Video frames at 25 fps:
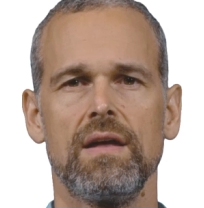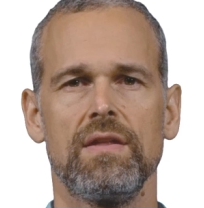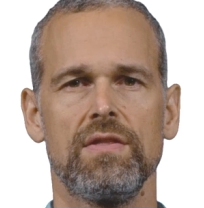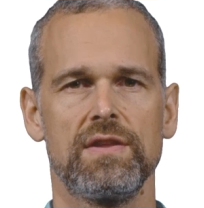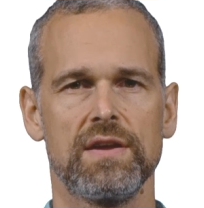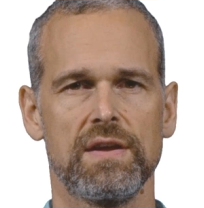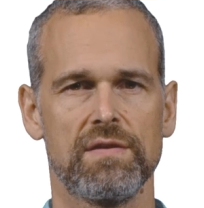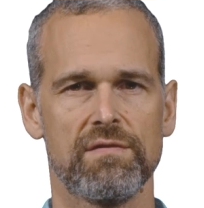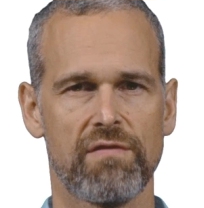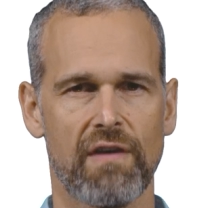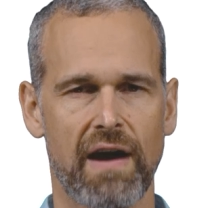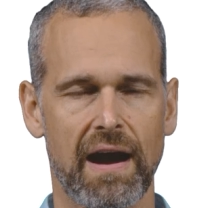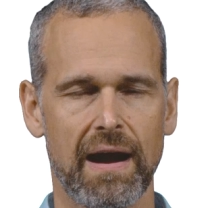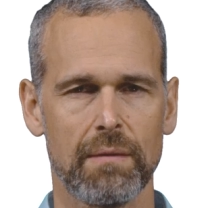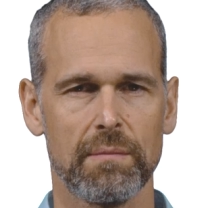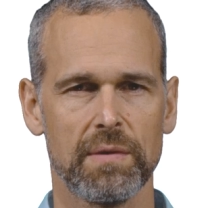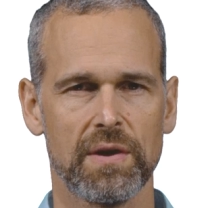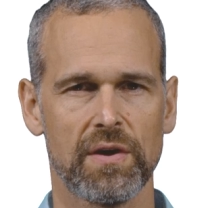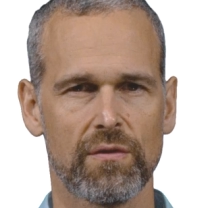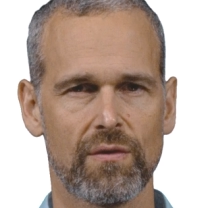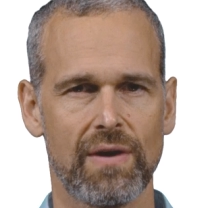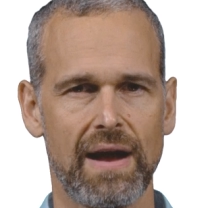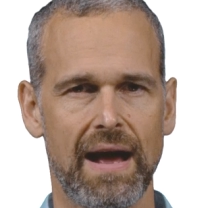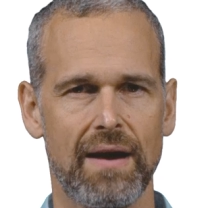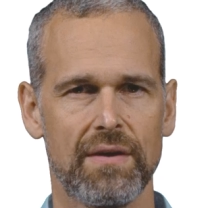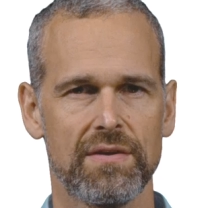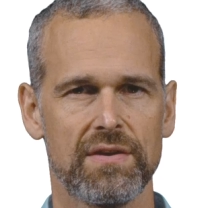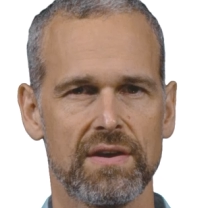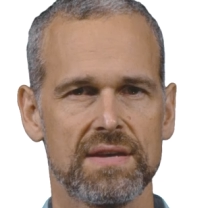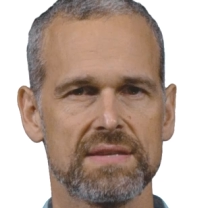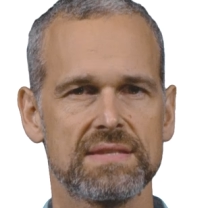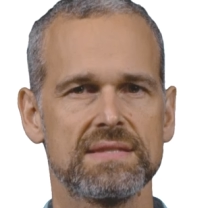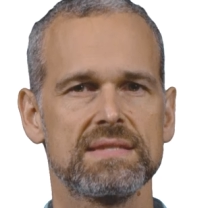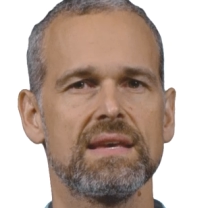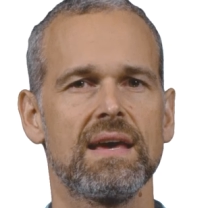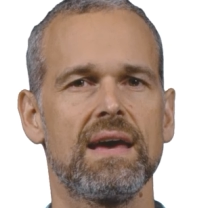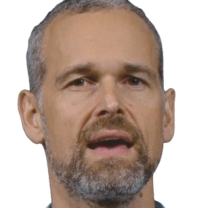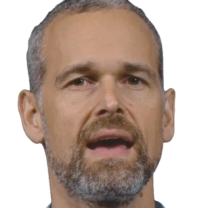the environment around
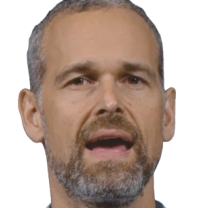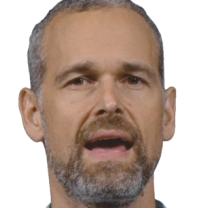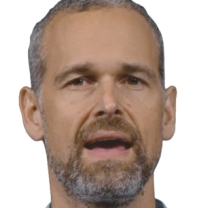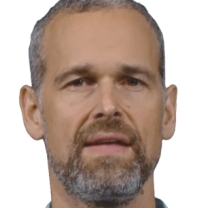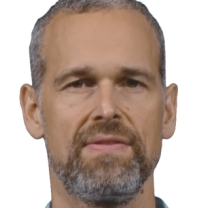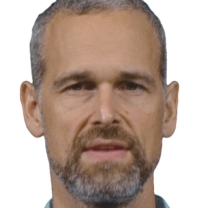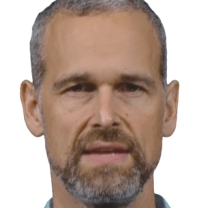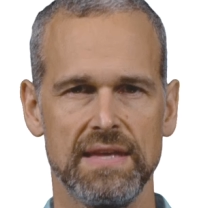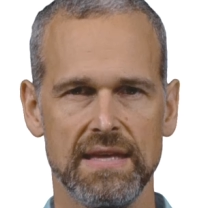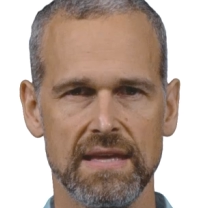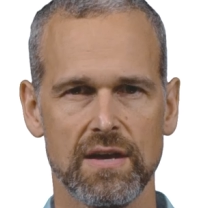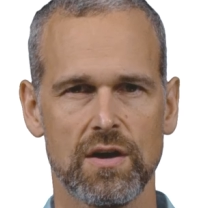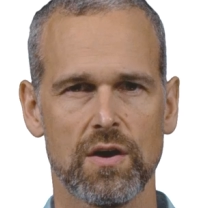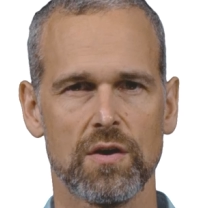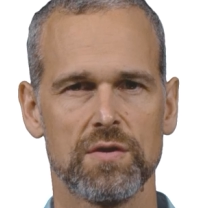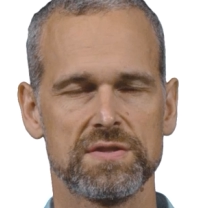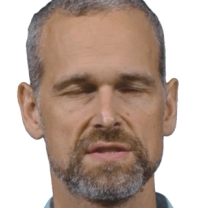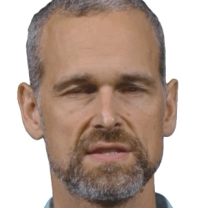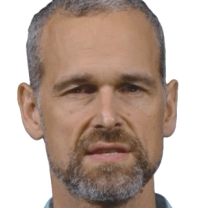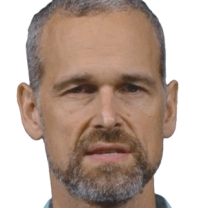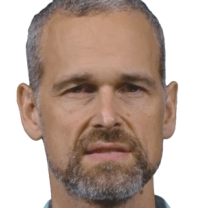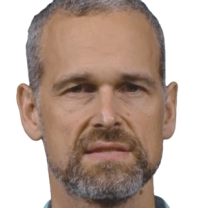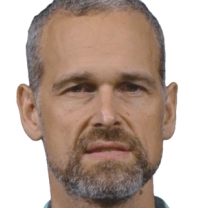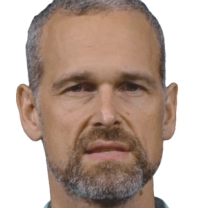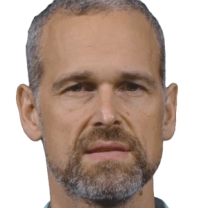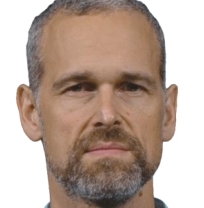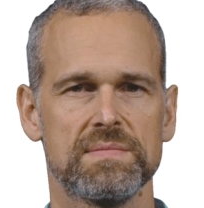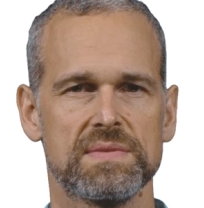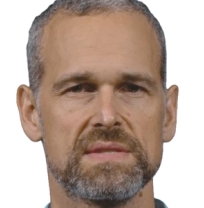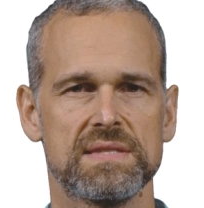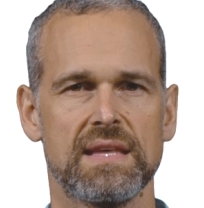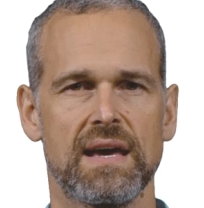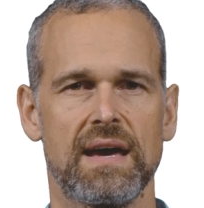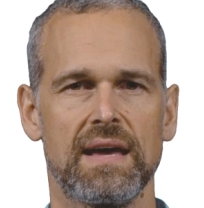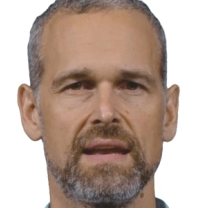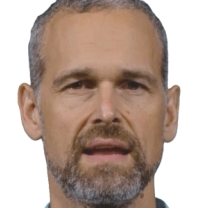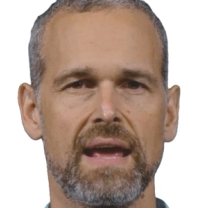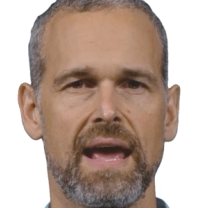us and the ecosystems
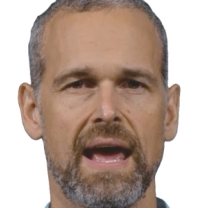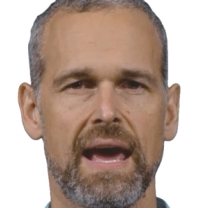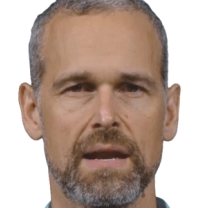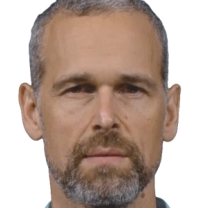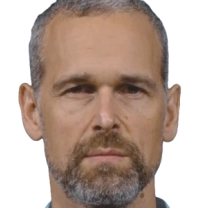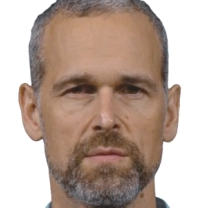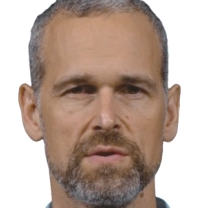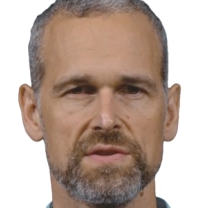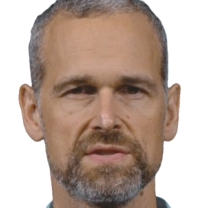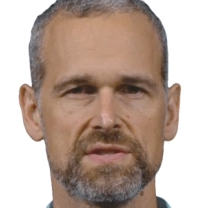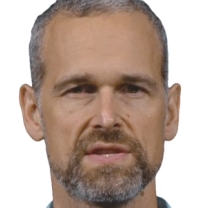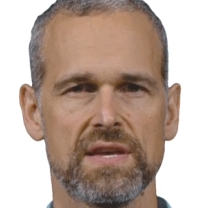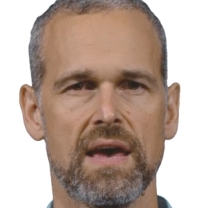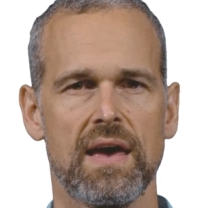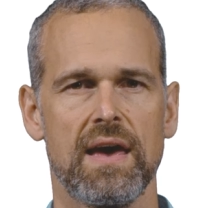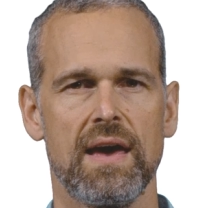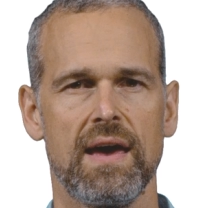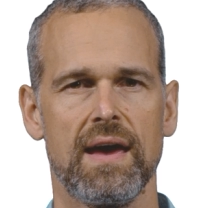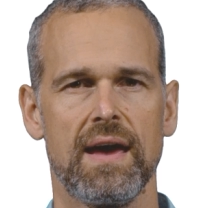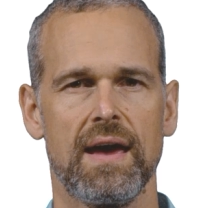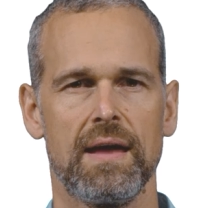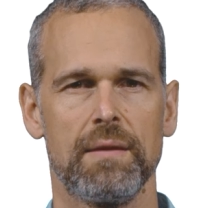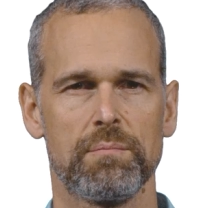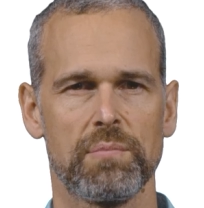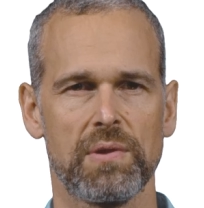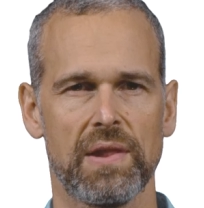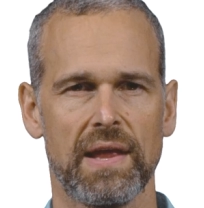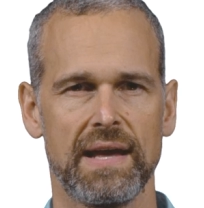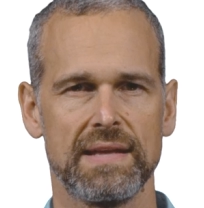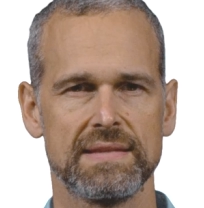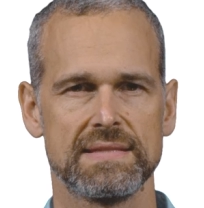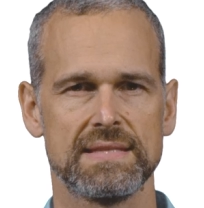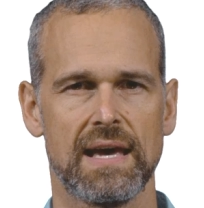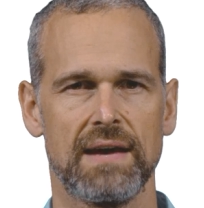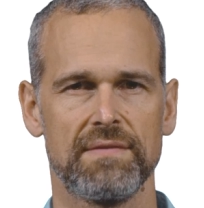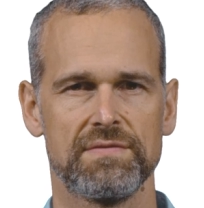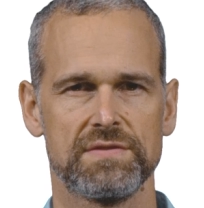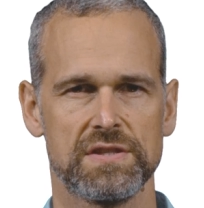that animals and
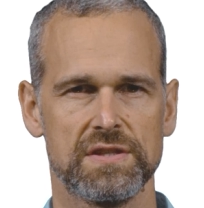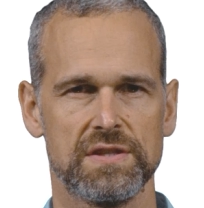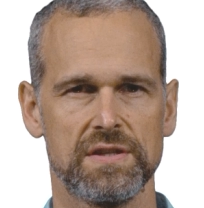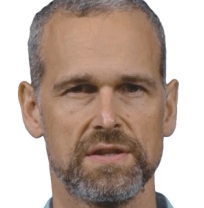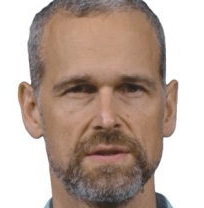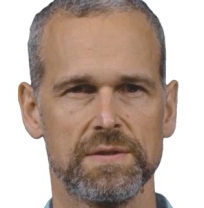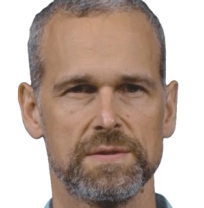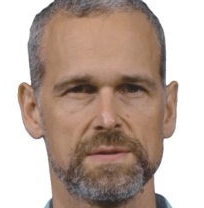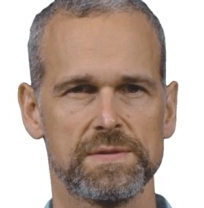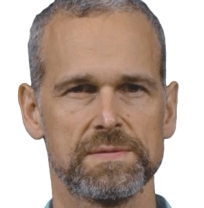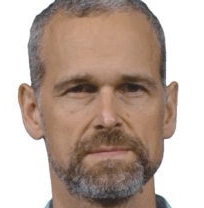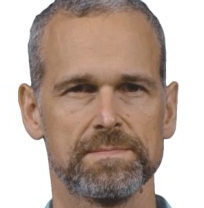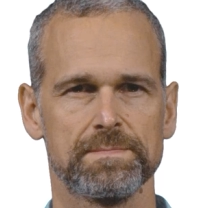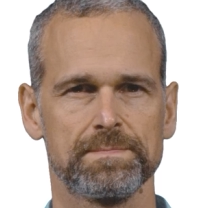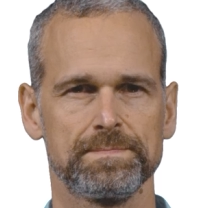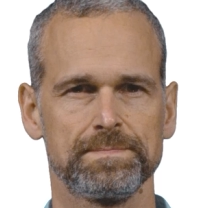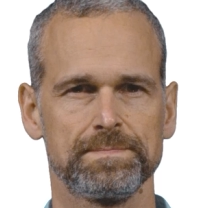plants have to use.